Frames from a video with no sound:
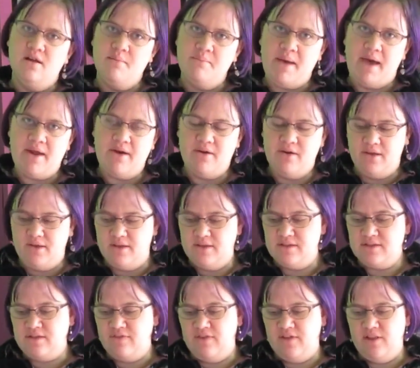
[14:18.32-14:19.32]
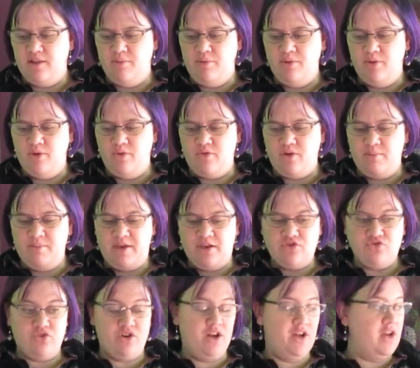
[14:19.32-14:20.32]
pattern is available over on
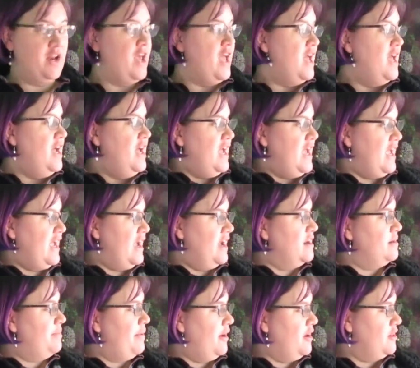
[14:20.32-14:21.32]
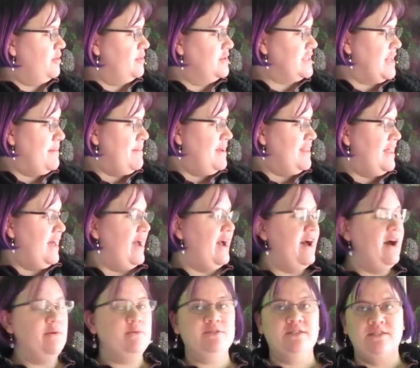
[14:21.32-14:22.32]
Patreon. And part of the reason I made that
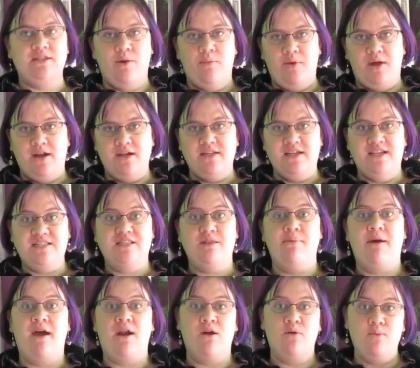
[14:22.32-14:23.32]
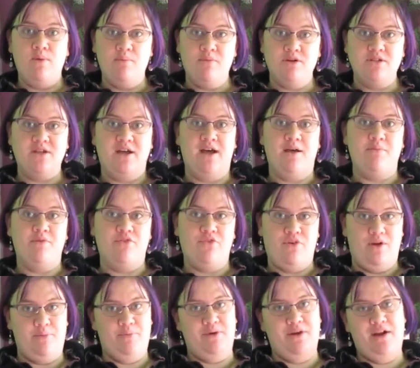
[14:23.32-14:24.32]
hat was because I wanted to test the pattern one more time
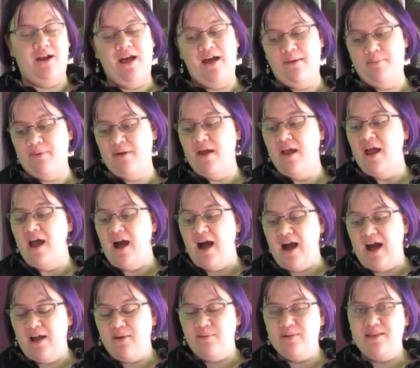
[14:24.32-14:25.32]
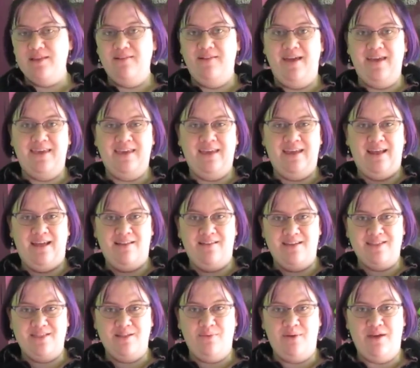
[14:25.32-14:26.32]
before I put it up. I really like it. I
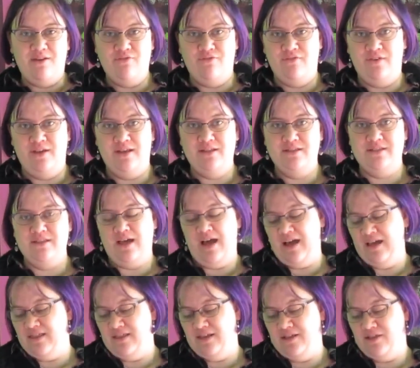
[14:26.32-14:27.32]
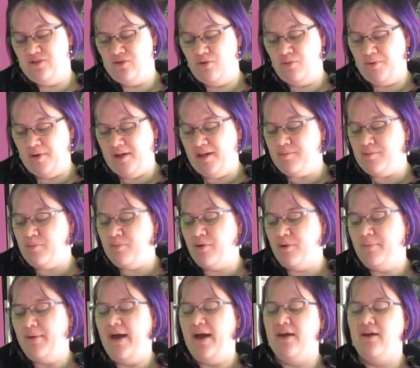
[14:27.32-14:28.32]
like the way it fits. I think there will probably be
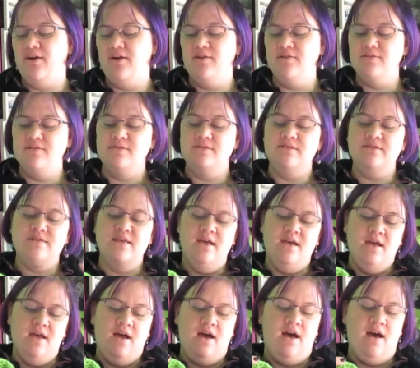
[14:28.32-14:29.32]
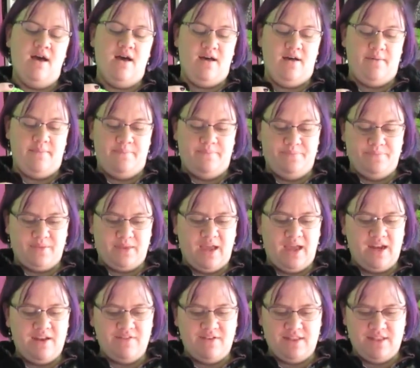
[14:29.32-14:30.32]
more patterns um,
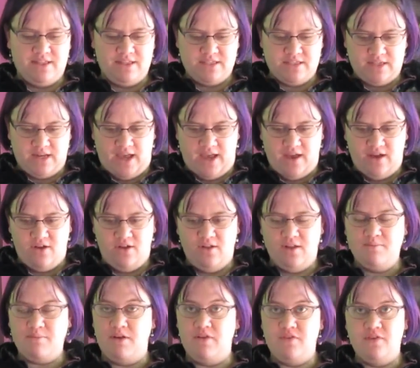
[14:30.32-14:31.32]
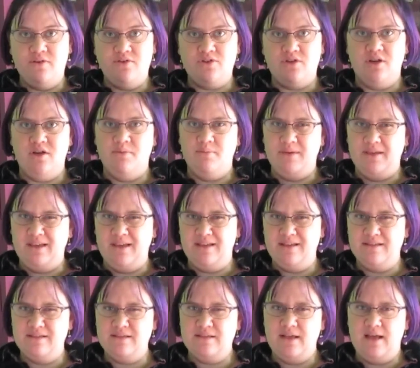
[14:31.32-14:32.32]
kind of in this style in my future
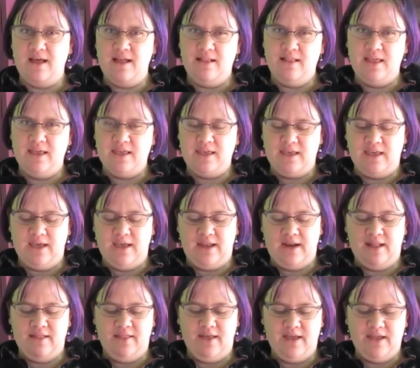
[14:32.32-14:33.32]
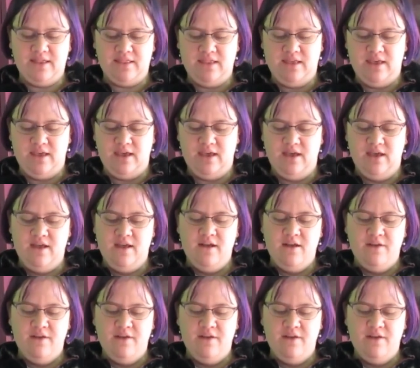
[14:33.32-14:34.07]
because I like it. And I like the